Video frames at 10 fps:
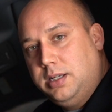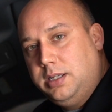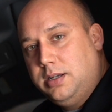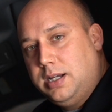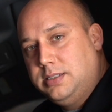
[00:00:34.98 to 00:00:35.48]
and let
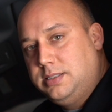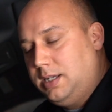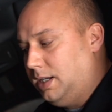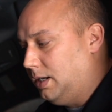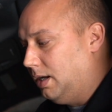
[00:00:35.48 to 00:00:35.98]
you guys
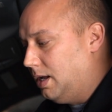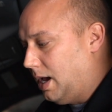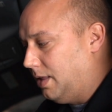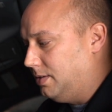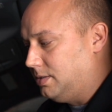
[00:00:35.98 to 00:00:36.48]
see
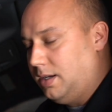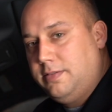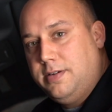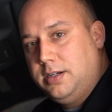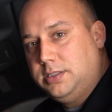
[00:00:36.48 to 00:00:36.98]
how this
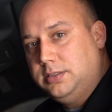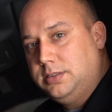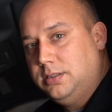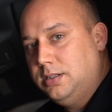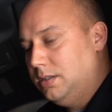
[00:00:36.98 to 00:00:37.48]
thing functions.
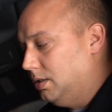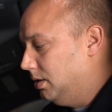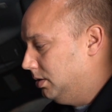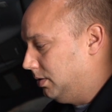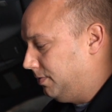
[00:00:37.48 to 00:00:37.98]

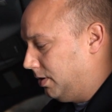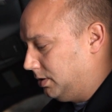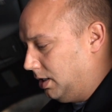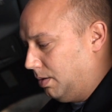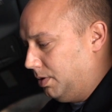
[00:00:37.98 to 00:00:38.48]
So
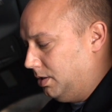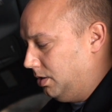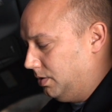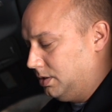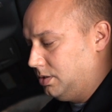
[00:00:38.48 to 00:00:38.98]
first thing I'm going to
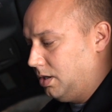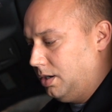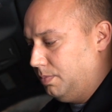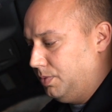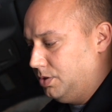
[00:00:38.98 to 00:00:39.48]
do is
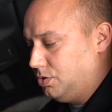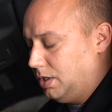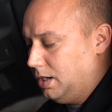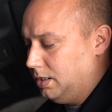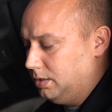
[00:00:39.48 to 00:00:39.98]
start up the
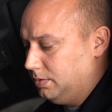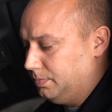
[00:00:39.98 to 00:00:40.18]
truck.